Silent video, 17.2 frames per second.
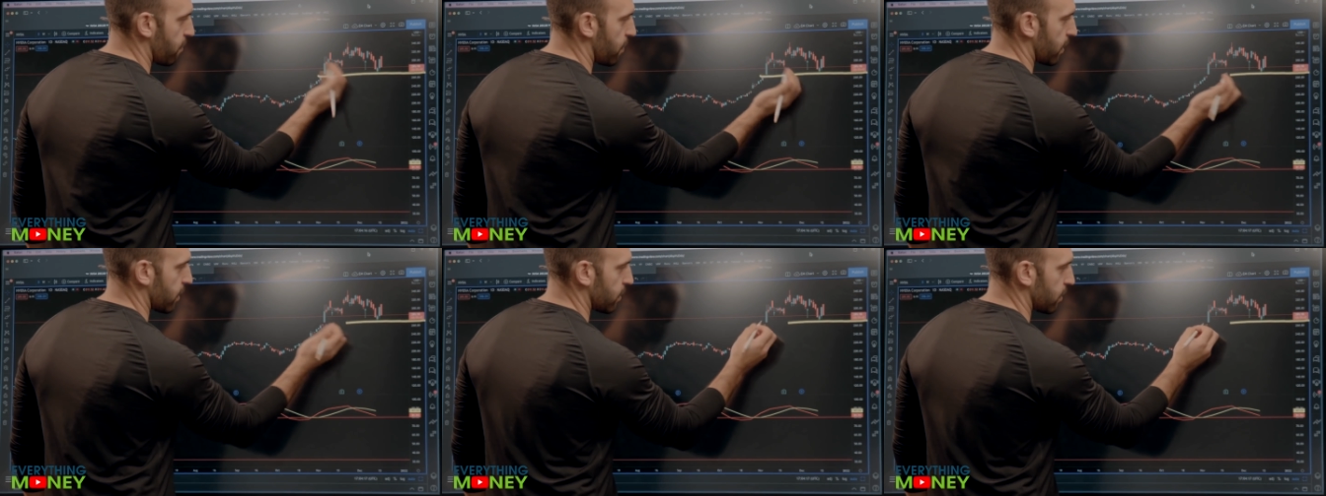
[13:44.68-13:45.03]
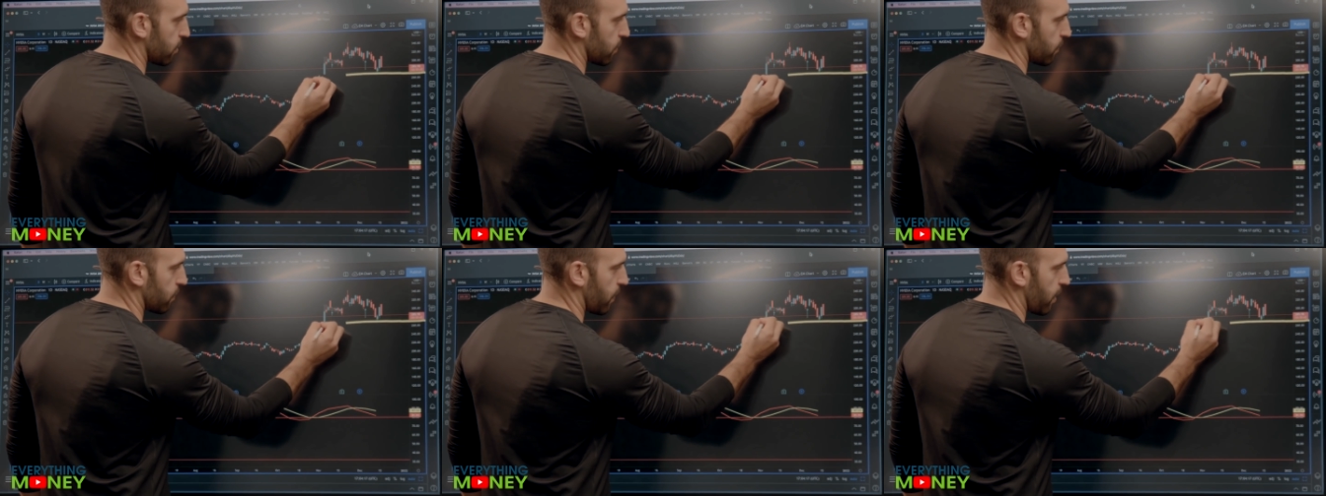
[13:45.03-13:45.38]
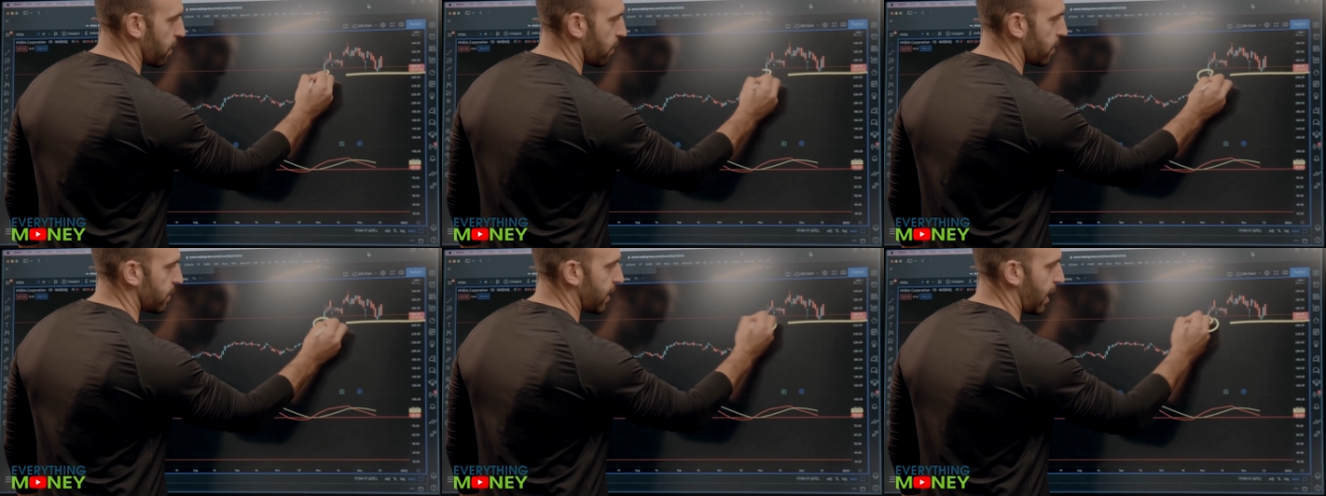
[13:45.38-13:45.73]
because there's a
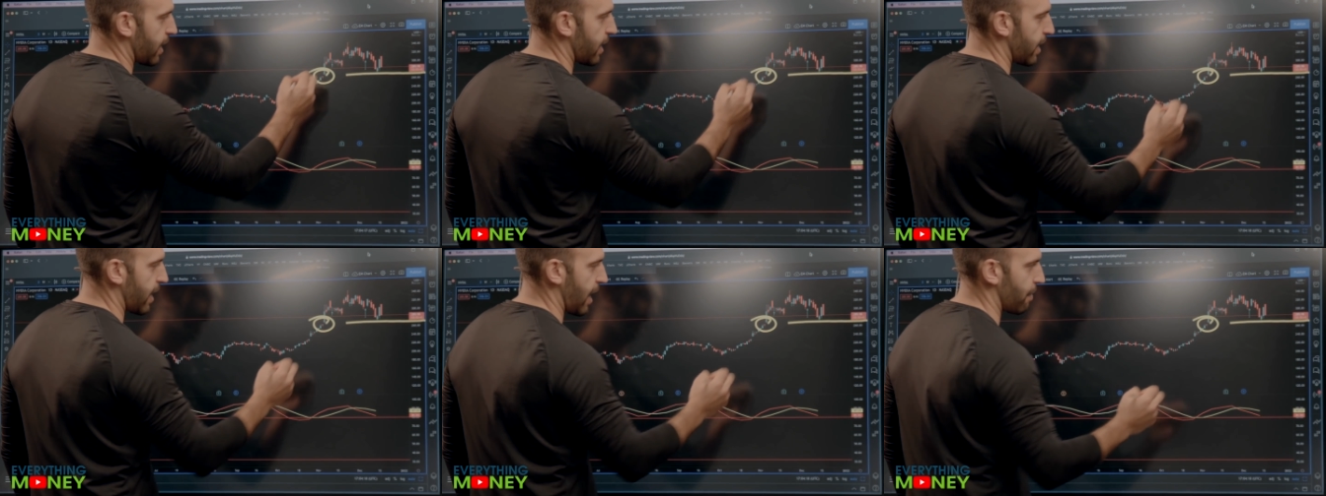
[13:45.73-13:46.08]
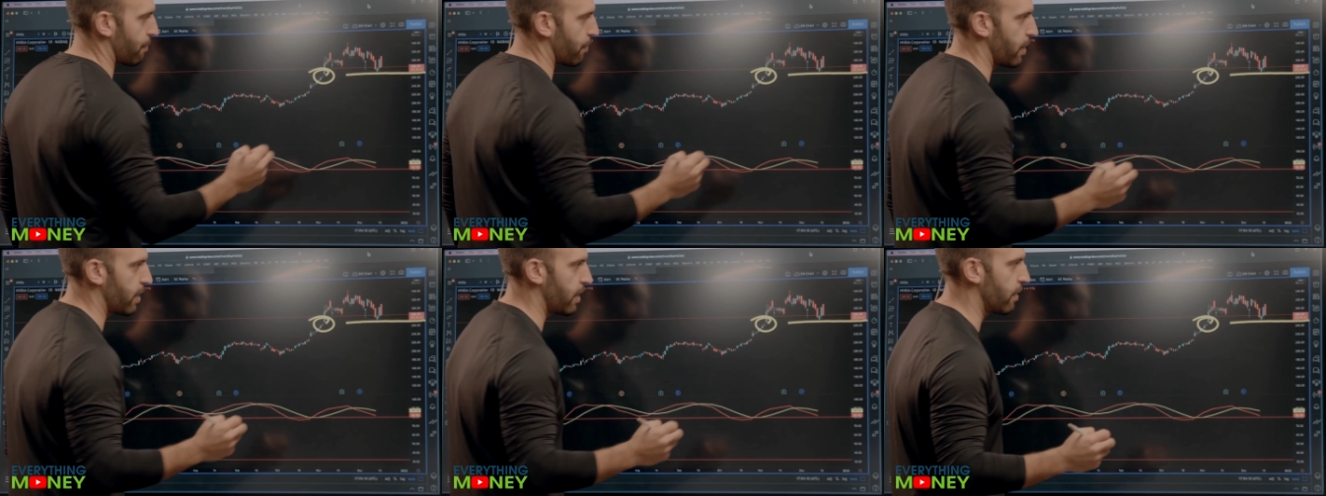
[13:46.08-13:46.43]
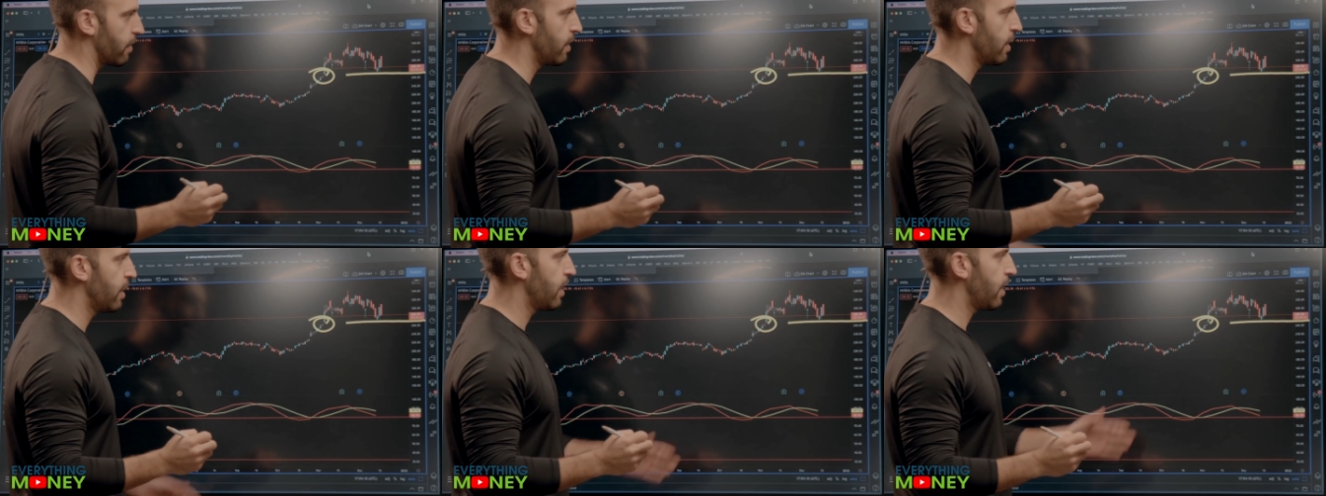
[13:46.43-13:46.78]
very tiny gap right
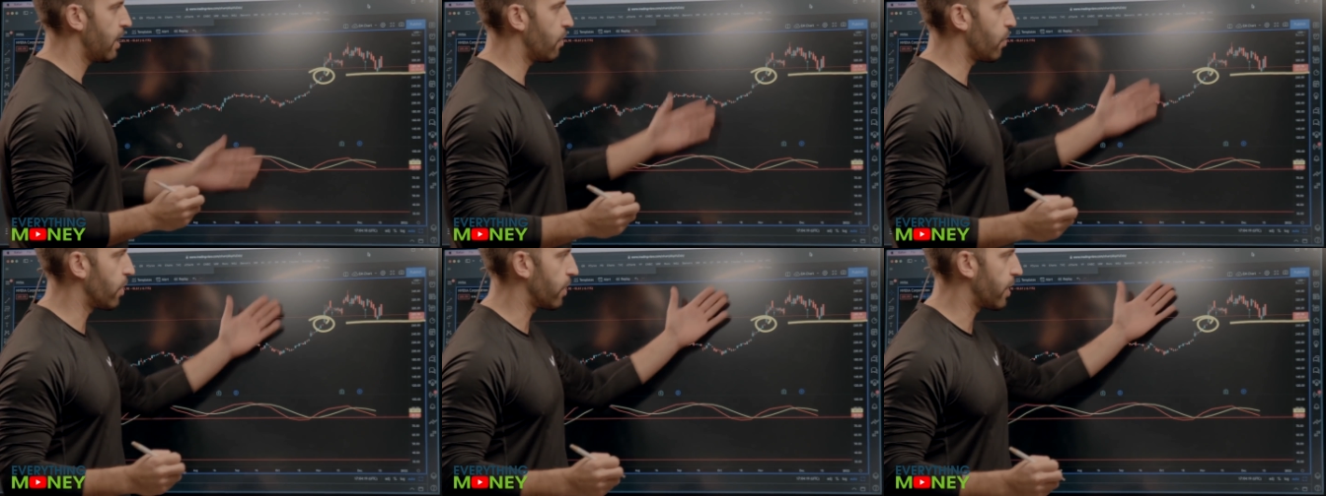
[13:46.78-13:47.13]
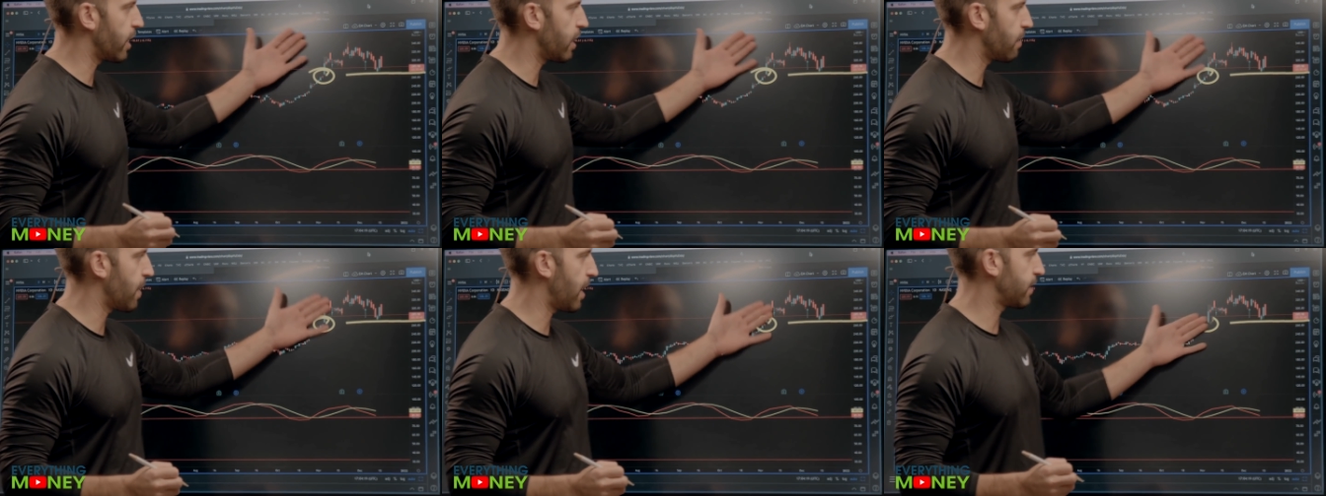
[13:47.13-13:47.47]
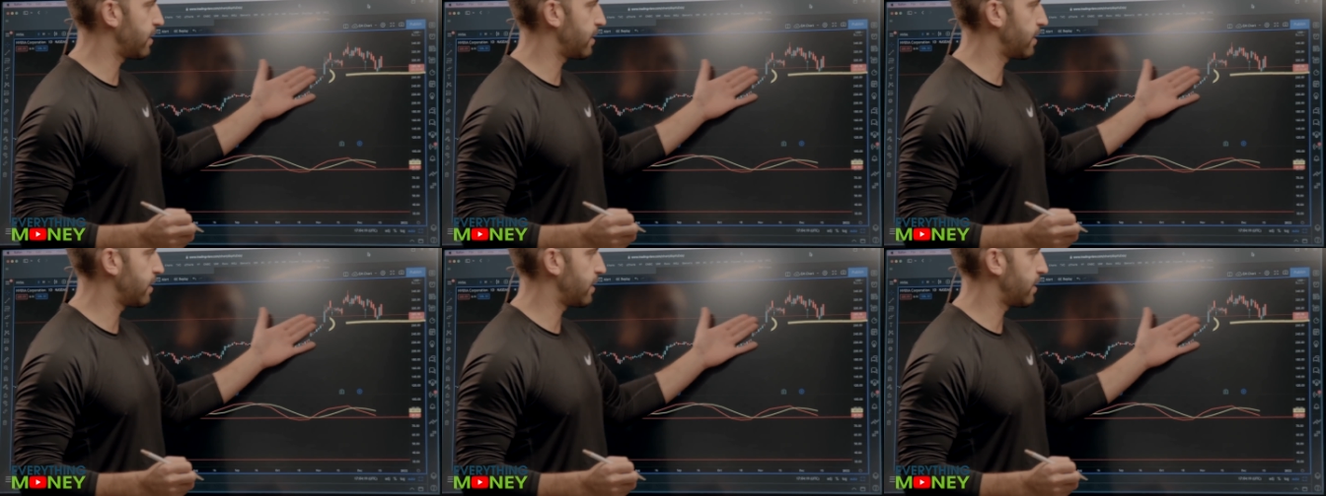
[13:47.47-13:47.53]
here, and we are getting back